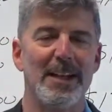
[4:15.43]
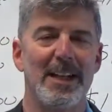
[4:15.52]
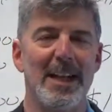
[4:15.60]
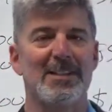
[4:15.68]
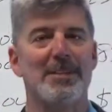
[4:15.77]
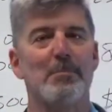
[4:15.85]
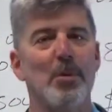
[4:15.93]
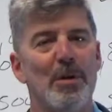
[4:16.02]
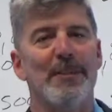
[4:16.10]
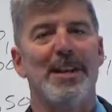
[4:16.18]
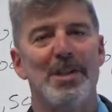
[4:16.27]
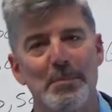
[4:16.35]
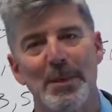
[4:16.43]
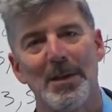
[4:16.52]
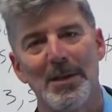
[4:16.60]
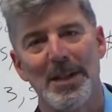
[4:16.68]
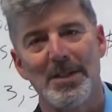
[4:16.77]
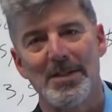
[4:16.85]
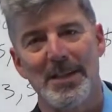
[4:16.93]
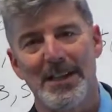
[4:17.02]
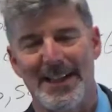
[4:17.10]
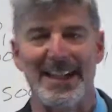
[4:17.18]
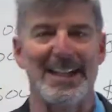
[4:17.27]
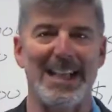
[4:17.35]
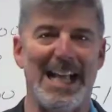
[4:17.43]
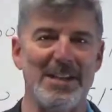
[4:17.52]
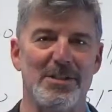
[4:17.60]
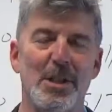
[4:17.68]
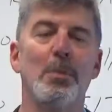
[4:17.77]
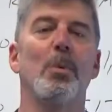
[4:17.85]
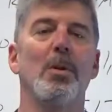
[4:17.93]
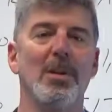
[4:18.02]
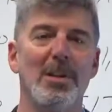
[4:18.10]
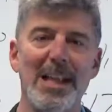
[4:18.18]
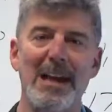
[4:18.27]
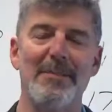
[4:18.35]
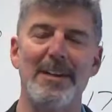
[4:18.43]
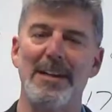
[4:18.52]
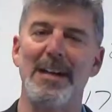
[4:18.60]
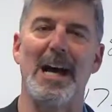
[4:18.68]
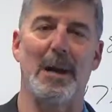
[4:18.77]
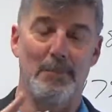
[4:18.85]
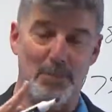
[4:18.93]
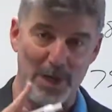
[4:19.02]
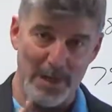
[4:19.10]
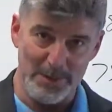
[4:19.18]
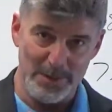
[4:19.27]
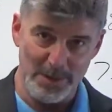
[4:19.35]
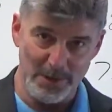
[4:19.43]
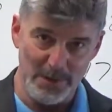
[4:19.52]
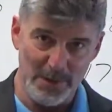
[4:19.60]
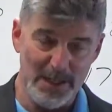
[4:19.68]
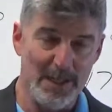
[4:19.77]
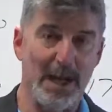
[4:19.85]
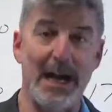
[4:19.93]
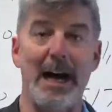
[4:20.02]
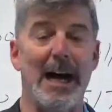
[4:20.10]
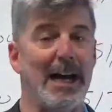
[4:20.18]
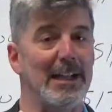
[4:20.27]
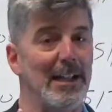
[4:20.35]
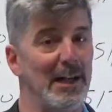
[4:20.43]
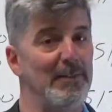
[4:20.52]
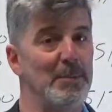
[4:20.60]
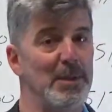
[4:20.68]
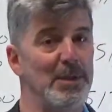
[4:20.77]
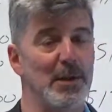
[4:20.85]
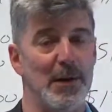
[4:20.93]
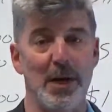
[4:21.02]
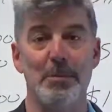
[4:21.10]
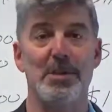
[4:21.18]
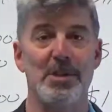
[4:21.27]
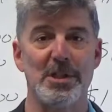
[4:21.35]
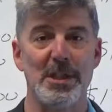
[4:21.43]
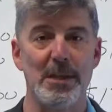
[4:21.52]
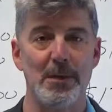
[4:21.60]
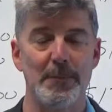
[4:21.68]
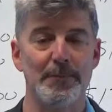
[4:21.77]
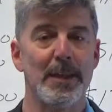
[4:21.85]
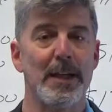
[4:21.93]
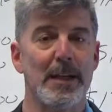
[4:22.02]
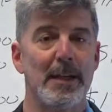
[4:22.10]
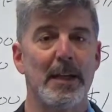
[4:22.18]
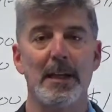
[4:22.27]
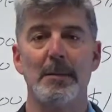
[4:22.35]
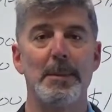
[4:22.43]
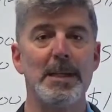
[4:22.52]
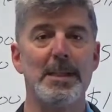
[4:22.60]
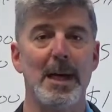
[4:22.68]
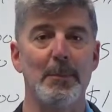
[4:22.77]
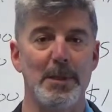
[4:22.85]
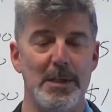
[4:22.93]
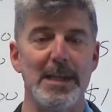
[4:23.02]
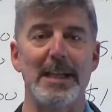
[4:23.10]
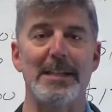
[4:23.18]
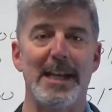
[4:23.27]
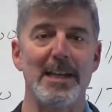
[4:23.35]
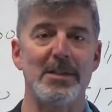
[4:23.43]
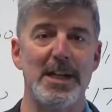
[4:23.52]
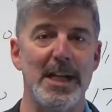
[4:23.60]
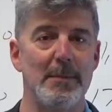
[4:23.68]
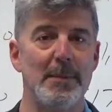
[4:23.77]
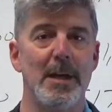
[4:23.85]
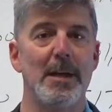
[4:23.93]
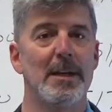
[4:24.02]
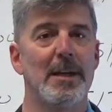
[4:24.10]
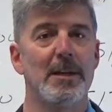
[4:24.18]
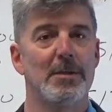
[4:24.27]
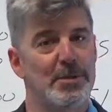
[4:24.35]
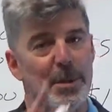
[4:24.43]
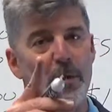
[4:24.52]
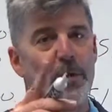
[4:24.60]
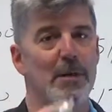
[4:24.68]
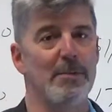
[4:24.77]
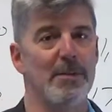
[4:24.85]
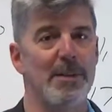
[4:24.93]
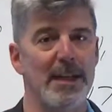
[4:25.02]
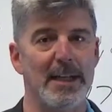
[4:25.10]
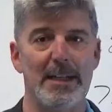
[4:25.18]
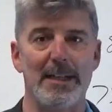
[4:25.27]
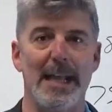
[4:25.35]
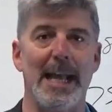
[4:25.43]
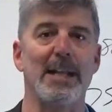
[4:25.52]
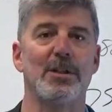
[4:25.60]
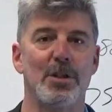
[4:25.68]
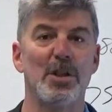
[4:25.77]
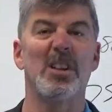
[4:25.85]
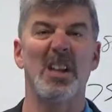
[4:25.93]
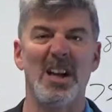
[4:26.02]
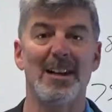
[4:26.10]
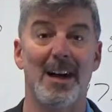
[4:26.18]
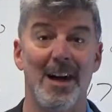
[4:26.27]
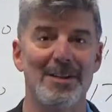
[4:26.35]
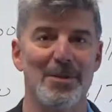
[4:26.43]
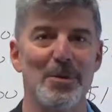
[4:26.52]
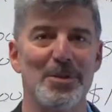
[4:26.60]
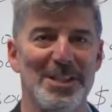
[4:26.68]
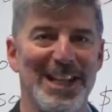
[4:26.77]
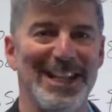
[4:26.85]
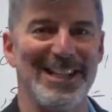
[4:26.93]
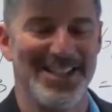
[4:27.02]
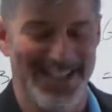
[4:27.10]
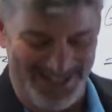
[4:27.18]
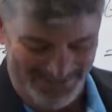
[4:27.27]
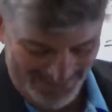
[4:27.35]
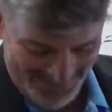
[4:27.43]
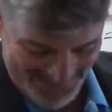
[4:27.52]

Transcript: It's more of an experience than a class. You will love it. I promise you. I'd love to meet you. I hope to see you. In the meantime, when you take that exam, don't overthink it, and good luck on your state exam.